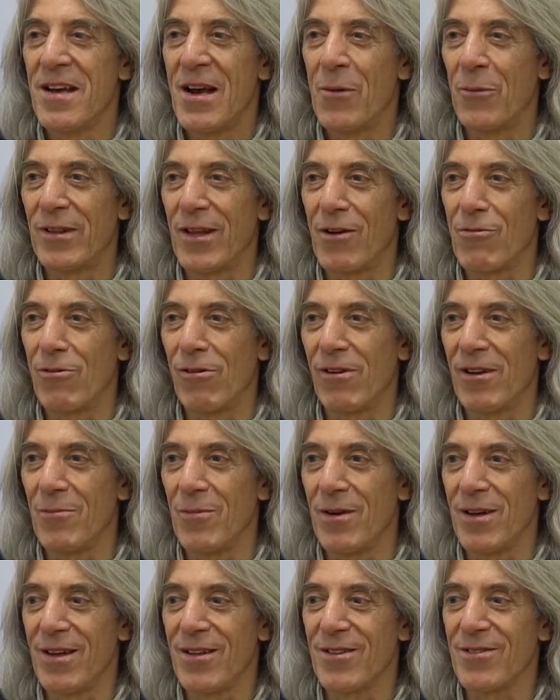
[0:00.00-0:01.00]
What that really
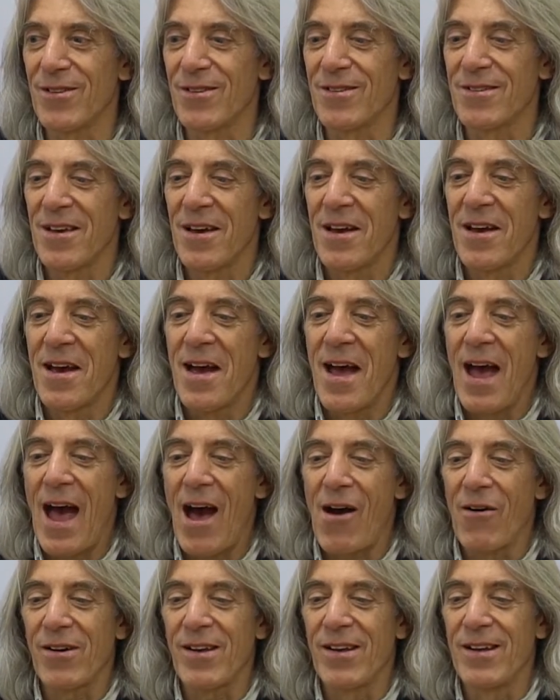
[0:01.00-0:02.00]
means is
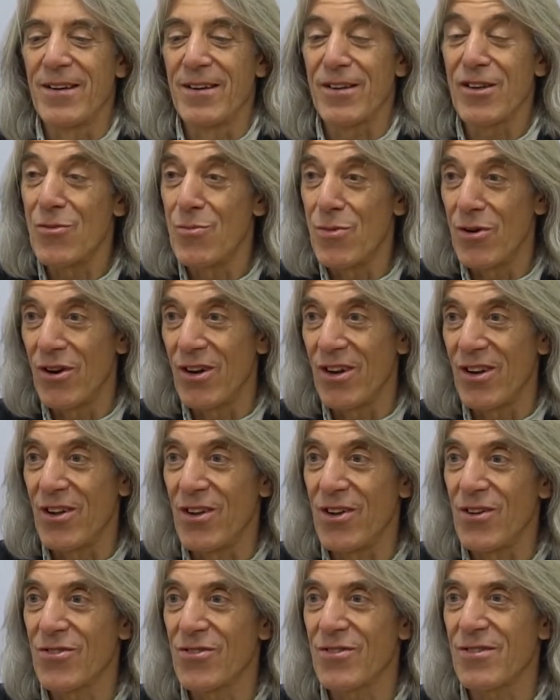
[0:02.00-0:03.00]
how can
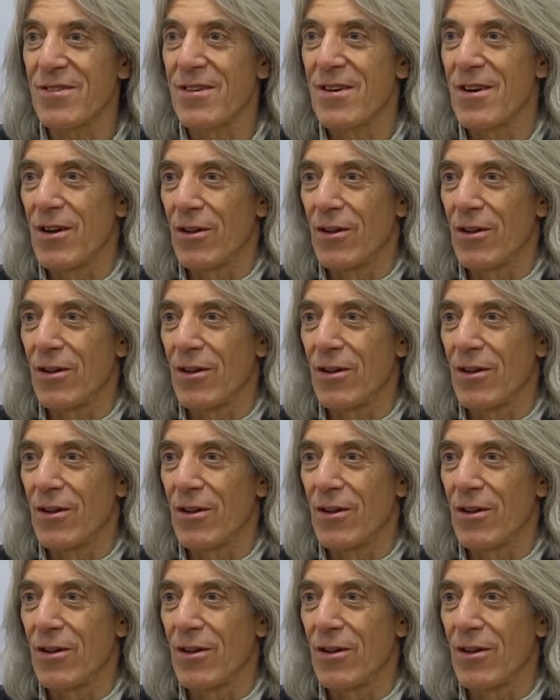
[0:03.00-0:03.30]
communities,